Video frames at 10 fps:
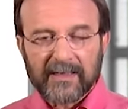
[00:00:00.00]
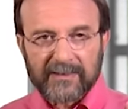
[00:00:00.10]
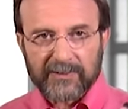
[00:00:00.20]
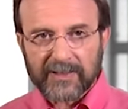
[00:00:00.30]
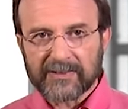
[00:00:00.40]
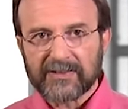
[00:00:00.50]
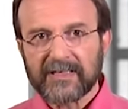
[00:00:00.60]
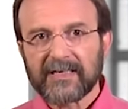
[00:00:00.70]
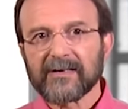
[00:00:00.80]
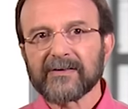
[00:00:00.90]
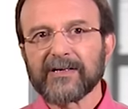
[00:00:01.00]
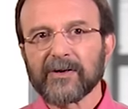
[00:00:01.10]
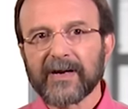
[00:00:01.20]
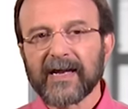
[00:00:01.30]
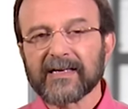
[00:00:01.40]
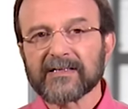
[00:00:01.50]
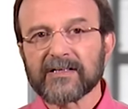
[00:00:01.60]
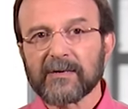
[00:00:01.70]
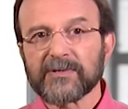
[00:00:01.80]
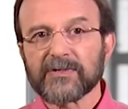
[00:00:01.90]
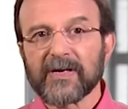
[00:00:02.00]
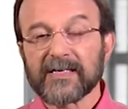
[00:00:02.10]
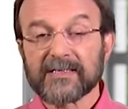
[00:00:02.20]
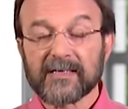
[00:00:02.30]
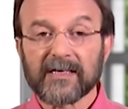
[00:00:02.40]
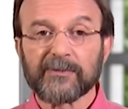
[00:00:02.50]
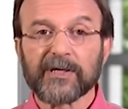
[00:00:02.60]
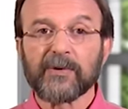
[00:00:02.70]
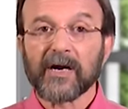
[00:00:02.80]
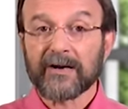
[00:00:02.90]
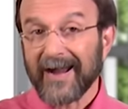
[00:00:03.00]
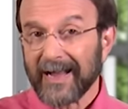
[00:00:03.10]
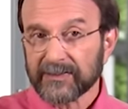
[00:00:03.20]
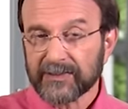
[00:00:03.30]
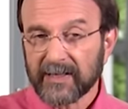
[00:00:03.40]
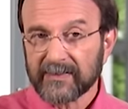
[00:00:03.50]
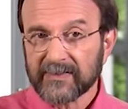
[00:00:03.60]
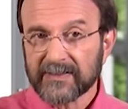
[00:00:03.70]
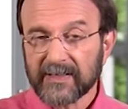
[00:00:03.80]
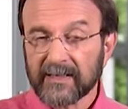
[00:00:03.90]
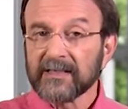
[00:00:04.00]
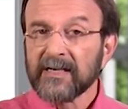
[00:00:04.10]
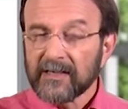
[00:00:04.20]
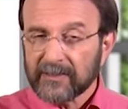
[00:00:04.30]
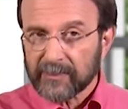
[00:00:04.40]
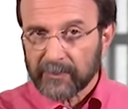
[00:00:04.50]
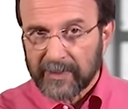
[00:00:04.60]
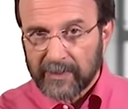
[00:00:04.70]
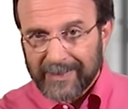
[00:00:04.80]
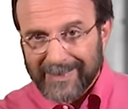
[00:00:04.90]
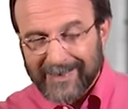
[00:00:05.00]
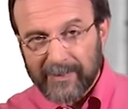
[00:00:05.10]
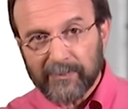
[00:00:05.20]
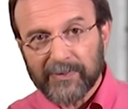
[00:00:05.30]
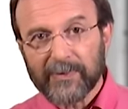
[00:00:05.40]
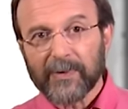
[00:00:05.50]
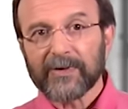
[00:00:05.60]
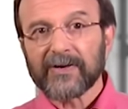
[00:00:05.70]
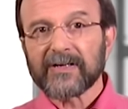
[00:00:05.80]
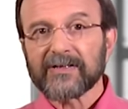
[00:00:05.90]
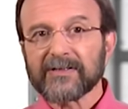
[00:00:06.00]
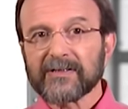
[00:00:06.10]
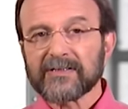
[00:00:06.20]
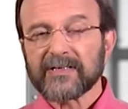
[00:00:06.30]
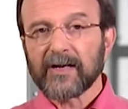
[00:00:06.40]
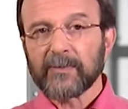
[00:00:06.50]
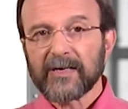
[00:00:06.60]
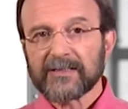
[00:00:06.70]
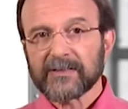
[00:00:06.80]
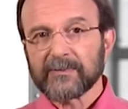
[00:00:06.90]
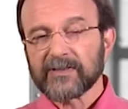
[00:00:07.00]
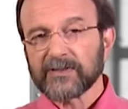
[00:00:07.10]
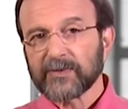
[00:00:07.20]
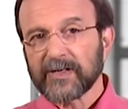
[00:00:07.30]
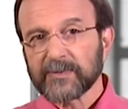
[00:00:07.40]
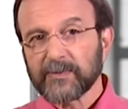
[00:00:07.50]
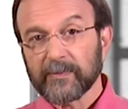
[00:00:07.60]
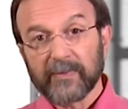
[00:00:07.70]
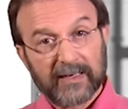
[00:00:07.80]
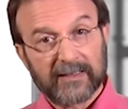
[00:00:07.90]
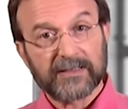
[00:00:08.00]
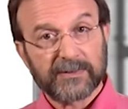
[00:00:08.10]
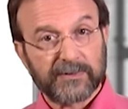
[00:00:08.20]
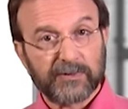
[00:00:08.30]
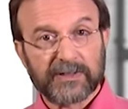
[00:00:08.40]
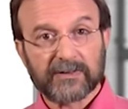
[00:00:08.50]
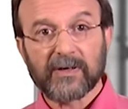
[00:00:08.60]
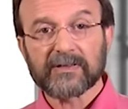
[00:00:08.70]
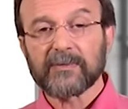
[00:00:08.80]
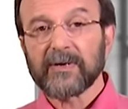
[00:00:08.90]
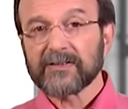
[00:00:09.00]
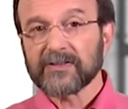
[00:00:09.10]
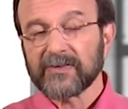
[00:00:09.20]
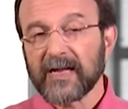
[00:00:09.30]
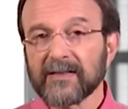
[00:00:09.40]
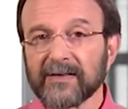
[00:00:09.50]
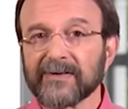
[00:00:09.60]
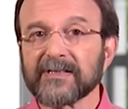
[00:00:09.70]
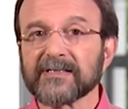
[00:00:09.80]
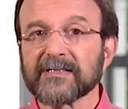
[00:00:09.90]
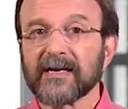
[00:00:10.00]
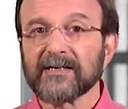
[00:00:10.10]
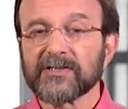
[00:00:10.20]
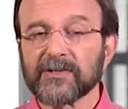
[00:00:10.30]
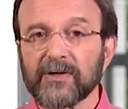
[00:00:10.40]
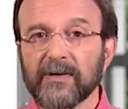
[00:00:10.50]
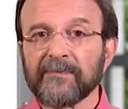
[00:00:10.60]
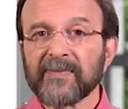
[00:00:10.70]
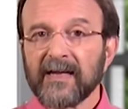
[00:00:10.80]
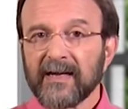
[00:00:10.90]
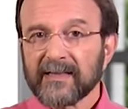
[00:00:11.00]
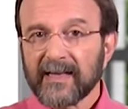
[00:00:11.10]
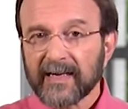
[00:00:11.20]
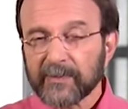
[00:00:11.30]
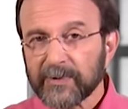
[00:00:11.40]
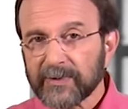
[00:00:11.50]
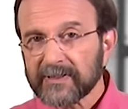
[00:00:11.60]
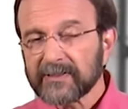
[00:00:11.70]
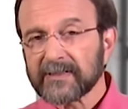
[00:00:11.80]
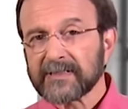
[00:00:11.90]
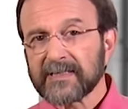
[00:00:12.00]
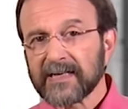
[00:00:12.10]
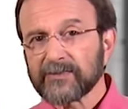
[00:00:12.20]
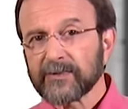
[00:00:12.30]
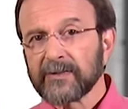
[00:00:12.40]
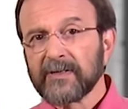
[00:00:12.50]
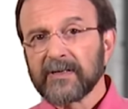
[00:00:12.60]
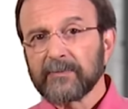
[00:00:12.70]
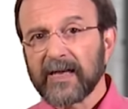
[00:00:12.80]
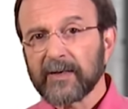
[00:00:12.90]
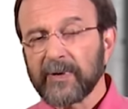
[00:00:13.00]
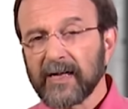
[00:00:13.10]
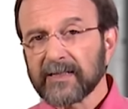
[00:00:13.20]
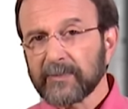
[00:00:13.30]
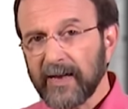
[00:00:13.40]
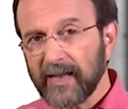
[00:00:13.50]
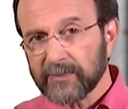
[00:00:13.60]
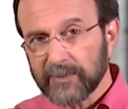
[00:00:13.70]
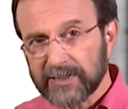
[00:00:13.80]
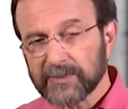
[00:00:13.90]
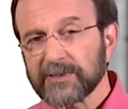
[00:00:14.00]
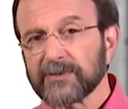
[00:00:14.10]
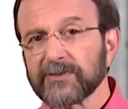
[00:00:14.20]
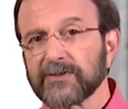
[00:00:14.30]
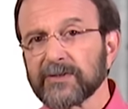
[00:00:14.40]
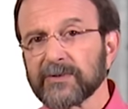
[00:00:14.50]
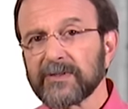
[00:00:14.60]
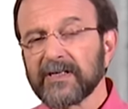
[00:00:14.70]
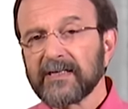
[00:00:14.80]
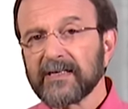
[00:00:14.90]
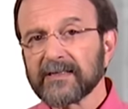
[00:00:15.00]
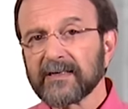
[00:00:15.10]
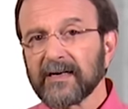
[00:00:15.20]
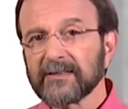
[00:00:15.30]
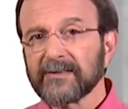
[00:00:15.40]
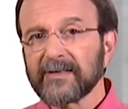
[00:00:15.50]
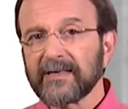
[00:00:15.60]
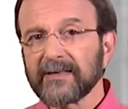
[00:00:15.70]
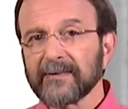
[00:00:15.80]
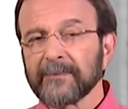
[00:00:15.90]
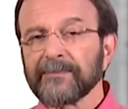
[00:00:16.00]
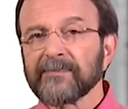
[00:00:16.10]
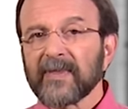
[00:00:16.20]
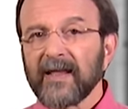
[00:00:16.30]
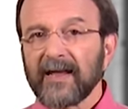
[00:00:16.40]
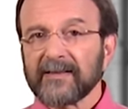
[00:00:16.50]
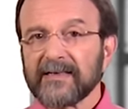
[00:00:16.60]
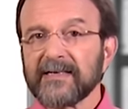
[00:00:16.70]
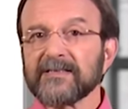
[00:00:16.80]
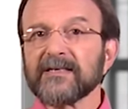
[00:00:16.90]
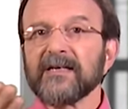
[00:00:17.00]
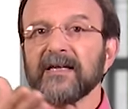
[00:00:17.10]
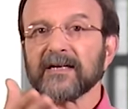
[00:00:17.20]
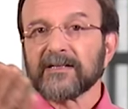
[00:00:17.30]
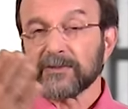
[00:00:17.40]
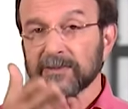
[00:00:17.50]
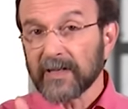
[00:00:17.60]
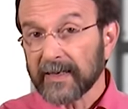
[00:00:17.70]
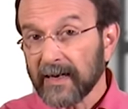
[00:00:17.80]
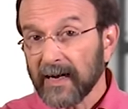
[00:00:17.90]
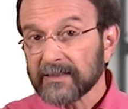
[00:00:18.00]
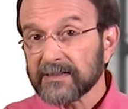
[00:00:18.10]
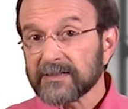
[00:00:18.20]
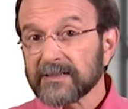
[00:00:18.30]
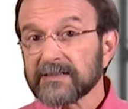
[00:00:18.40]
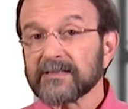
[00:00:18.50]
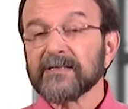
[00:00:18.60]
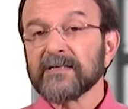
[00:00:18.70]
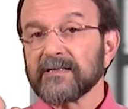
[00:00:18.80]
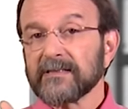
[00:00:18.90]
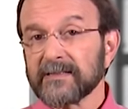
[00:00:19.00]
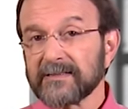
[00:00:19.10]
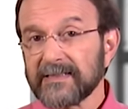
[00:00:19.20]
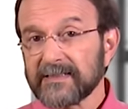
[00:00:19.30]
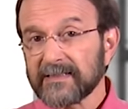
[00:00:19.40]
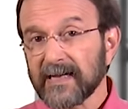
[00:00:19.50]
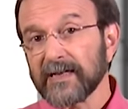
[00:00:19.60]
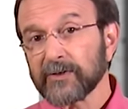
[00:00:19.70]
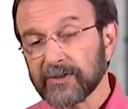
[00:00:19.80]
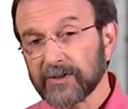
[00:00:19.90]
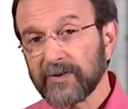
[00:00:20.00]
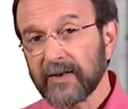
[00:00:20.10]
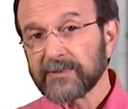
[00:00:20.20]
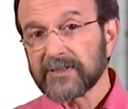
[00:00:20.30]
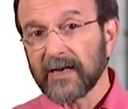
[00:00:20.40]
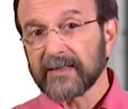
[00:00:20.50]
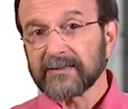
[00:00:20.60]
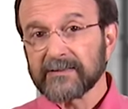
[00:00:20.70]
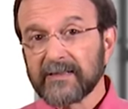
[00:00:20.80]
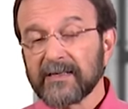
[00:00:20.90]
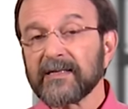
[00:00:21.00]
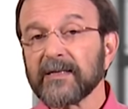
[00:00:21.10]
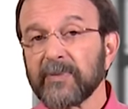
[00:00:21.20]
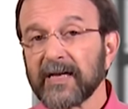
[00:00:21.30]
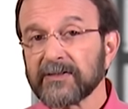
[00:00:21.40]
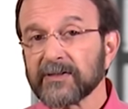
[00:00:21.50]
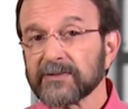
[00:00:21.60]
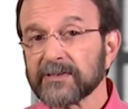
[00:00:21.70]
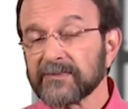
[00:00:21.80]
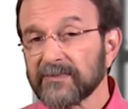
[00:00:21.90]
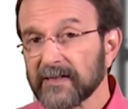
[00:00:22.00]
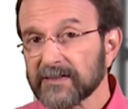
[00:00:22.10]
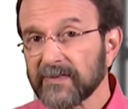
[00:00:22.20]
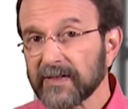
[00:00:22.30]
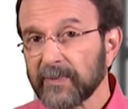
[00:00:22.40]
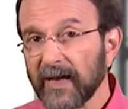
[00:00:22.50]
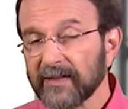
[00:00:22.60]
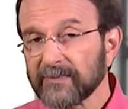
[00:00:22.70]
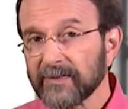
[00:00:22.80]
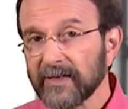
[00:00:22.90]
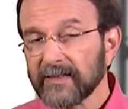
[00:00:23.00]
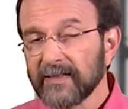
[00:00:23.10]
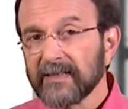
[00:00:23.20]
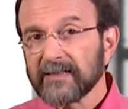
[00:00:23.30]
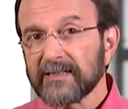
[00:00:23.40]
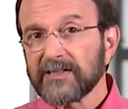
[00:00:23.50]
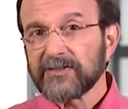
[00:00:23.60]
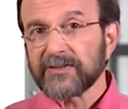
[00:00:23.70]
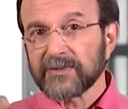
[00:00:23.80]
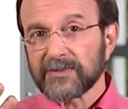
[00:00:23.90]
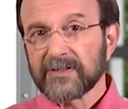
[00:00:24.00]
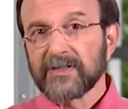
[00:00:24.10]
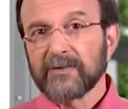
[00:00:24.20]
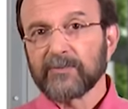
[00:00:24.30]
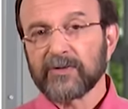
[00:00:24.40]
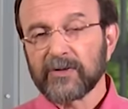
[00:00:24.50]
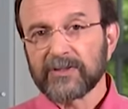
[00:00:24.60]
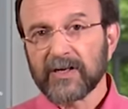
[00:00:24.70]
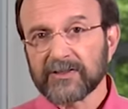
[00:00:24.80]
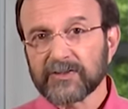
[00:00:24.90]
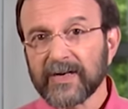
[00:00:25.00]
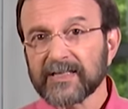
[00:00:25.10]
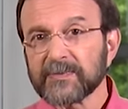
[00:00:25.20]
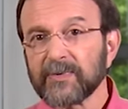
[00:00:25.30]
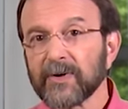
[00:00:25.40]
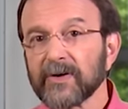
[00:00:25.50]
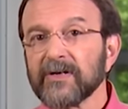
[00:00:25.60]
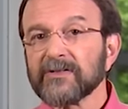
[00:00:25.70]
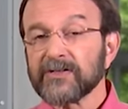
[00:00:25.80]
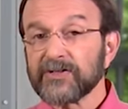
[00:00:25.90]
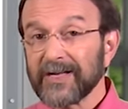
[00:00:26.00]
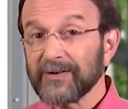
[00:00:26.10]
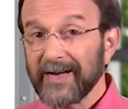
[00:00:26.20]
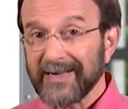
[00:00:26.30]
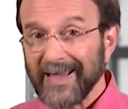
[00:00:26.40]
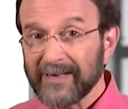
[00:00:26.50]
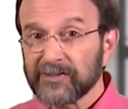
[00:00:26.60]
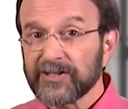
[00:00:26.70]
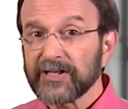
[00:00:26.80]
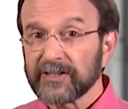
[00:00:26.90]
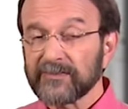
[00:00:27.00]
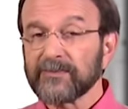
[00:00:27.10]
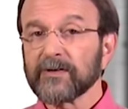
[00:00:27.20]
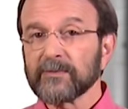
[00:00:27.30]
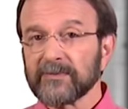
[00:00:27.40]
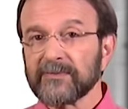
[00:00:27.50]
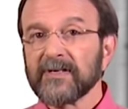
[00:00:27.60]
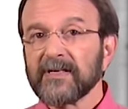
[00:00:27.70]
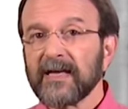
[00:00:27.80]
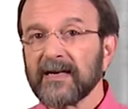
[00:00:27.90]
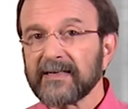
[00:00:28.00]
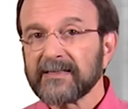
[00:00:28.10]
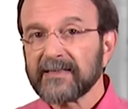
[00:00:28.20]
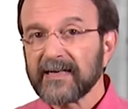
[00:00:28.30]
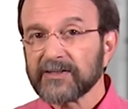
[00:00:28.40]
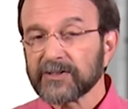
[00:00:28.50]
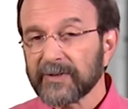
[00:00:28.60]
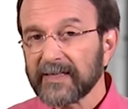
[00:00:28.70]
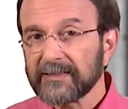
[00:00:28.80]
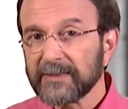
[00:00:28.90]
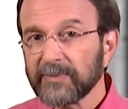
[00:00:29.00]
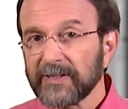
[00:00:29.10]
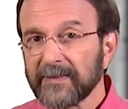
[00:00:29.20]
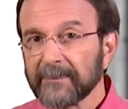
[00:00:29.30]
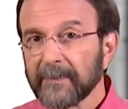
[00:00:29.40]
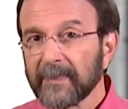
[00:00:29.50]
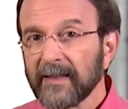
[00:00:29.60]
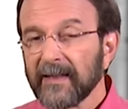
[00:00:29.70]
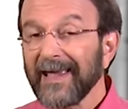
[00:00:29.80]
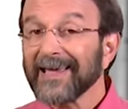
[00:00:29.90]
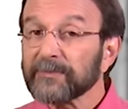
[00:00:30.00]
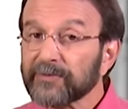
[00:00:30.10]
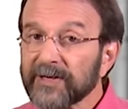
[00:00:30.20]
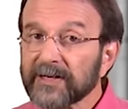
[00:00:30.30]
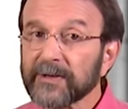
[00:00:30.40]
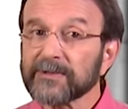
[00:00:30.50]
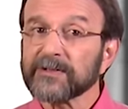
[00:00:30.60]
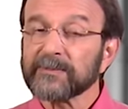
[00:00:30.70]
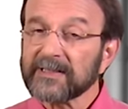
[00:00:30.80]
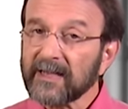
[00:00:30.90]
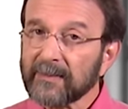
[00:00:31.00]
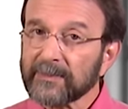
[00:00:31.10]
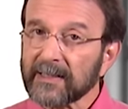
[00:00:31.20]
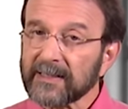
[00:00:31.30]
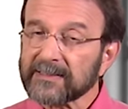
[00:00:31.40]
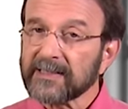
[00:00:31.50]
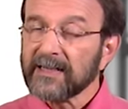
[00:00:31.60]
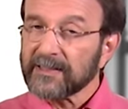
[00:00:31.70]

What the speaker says: As you can see here, the organic substrates that they require are outside of the cell. They're imported into the cell by some of the transport mechanisms we talked about. So now they're in the cytosol. They get put into the central metabolic pathways, which are shown in color here. And these include glycolysis, the TCA or the Krebs cycle, and the pentose phosphate pathway. These use an electron transport to generate energy in the form of NADH or ATP and precursor metabolites.